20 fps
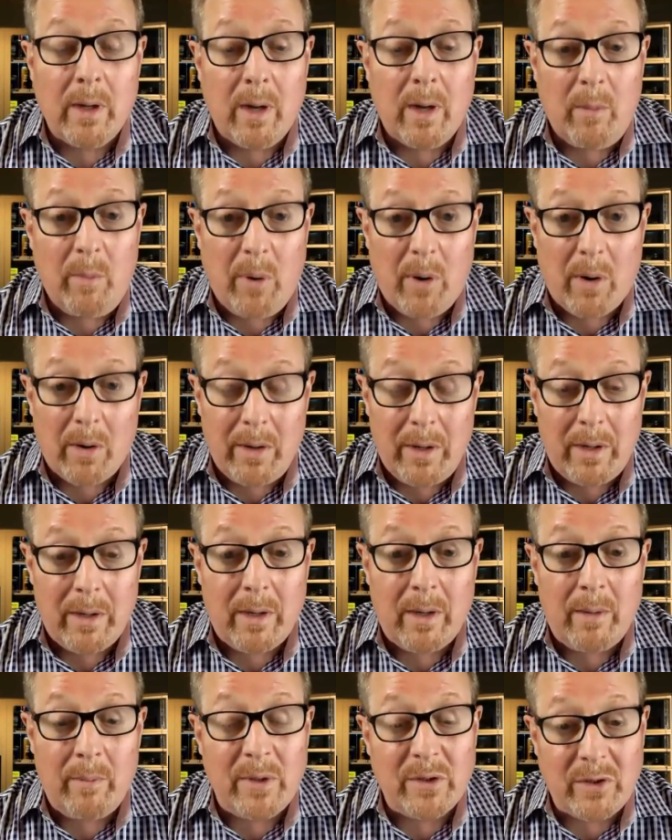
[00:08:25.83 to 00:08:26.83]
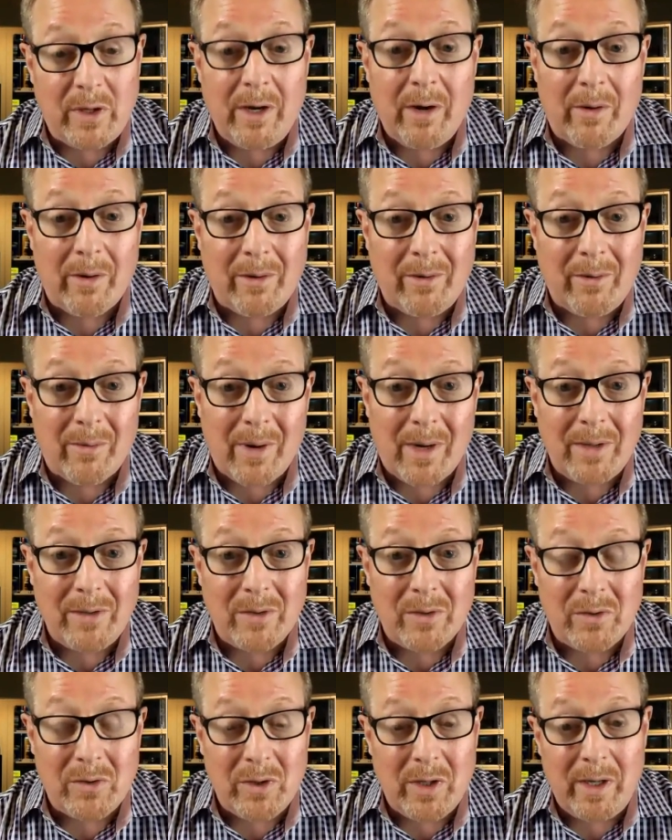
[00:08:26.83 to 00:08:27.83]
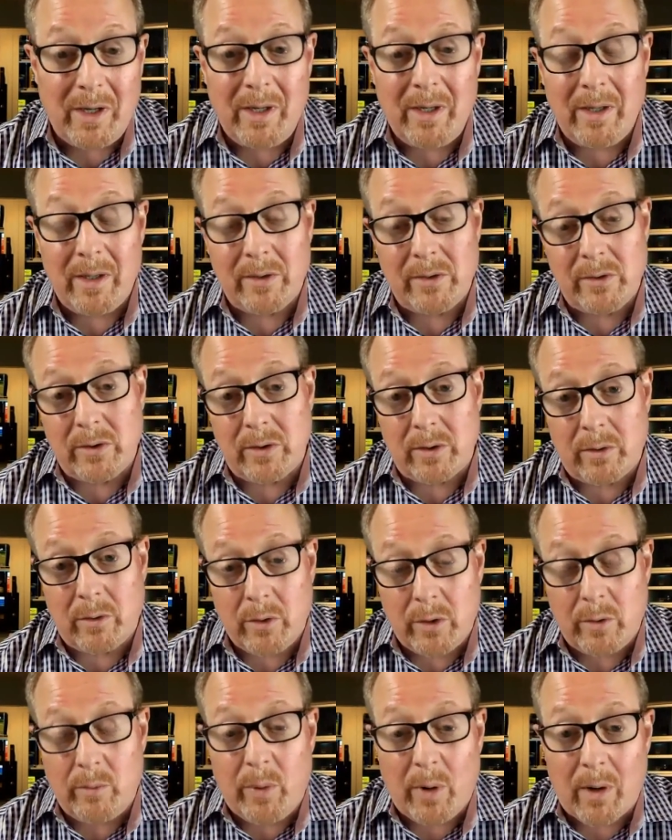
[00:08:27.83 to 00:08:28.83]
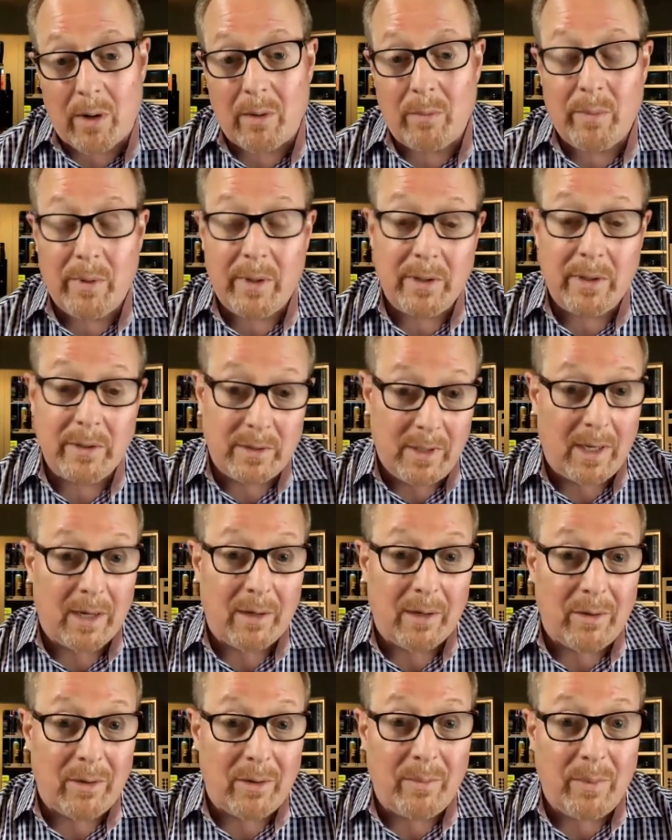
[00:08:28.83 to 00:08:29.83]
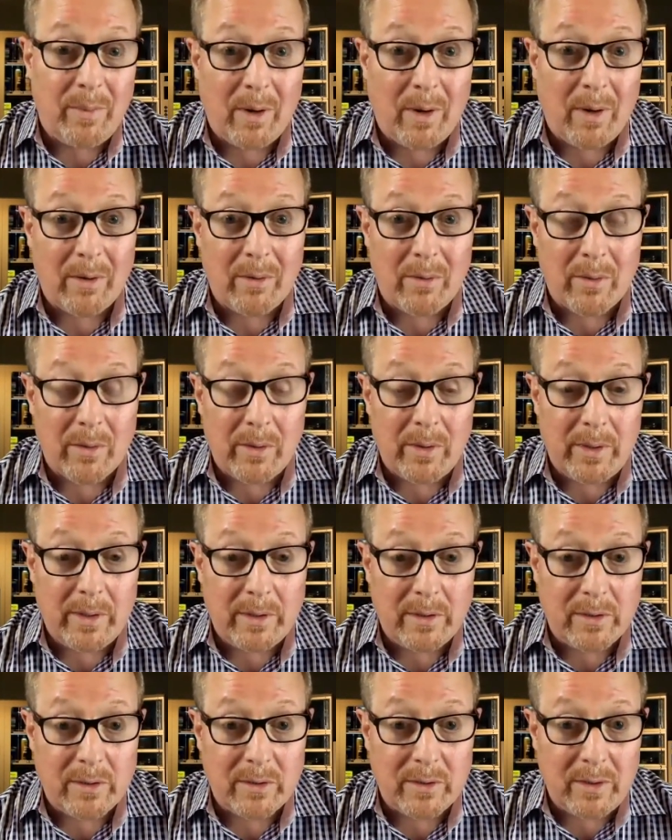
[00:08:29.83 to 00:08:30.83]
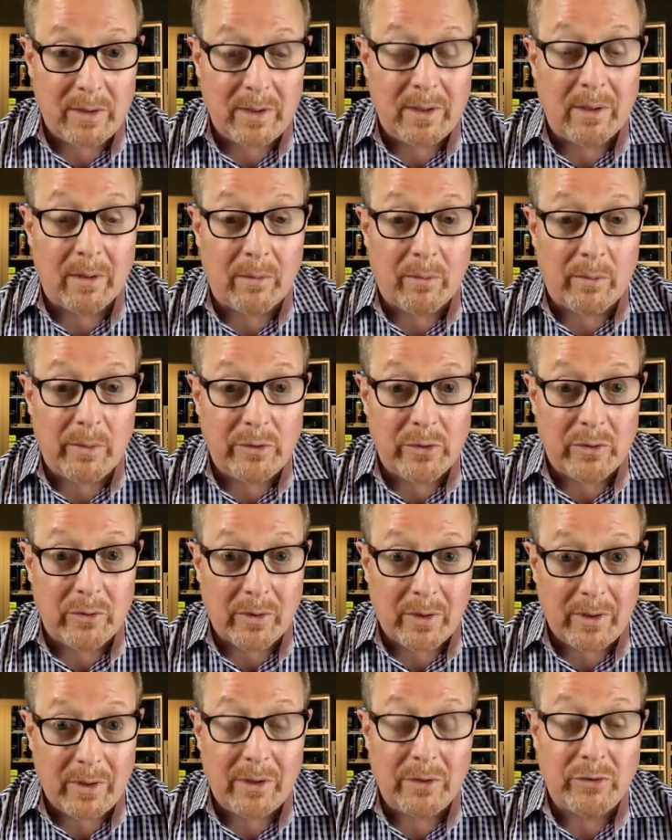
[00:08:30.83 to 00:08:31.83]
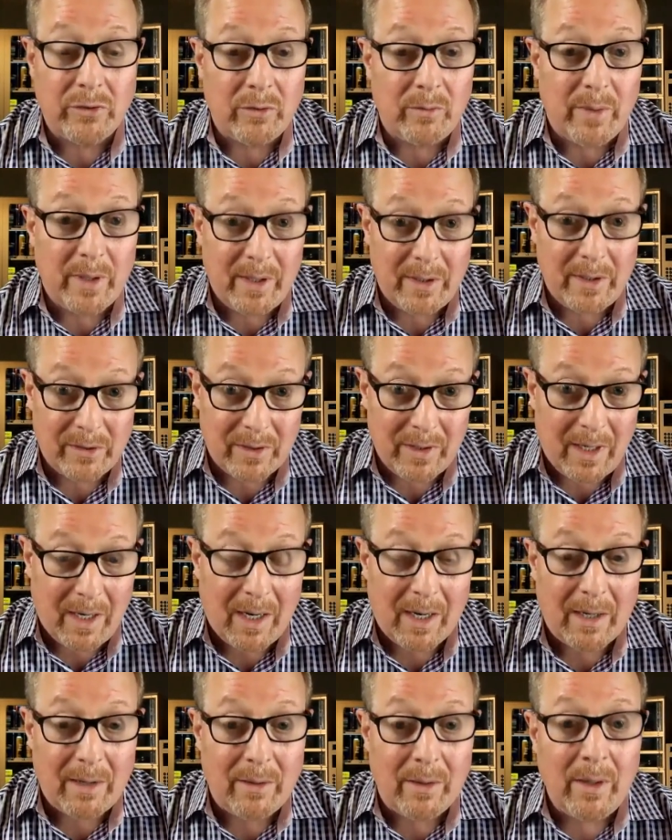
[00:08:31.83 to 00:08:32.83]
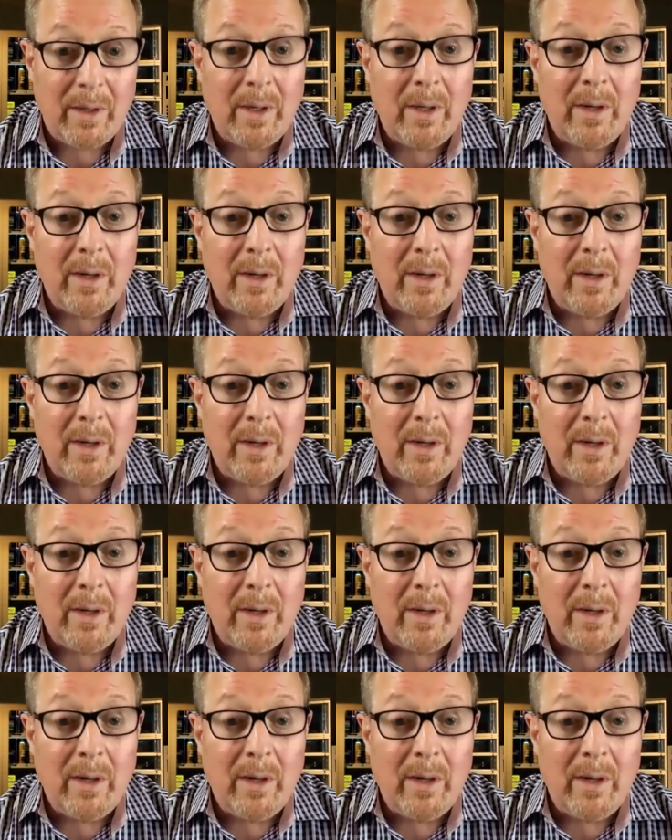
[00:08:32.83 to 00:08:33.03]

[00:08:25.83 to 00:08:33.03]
a part in and mischaracterize it, say it's a good part but it's not a good part, or it's in the original condition but it's not,